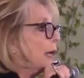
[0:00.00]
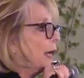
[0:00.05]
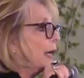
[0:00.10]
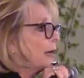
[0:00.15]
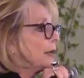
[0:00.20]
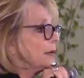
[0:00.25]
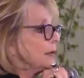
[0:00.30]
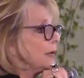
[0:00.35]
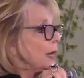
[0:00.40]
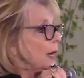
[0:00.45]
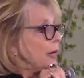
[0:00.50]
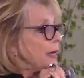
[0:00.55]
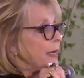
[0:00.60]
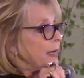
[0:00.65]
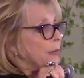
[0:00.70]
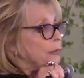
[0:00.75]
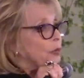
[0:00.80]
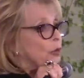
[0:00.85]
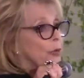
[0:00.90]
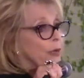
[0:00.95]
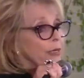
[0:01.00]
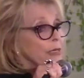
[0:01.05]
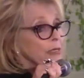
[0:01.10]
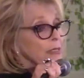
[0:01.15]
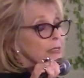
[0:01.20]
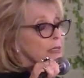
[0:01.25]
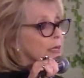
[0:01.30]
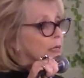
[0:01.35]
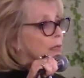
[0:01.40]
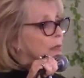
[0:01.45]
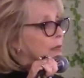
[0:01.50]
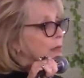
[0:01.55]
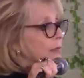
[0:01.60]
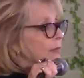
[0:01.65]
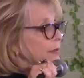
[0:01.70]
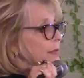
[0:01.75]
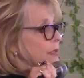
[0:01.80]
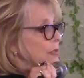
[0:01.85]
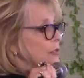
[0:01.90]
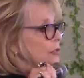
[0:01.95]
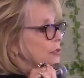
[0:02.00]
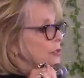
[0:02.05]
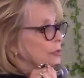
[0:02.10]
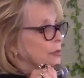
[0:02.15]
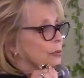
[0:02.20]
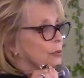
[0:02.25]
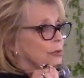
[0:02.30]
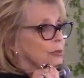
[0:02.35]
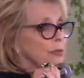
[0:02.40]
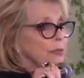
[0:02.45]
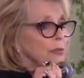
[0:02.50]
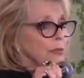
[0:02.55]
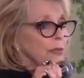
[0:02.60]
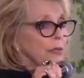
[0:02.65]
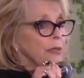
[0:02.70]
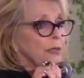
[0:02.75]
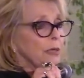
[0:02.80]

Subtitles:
And I am going to tell this to you,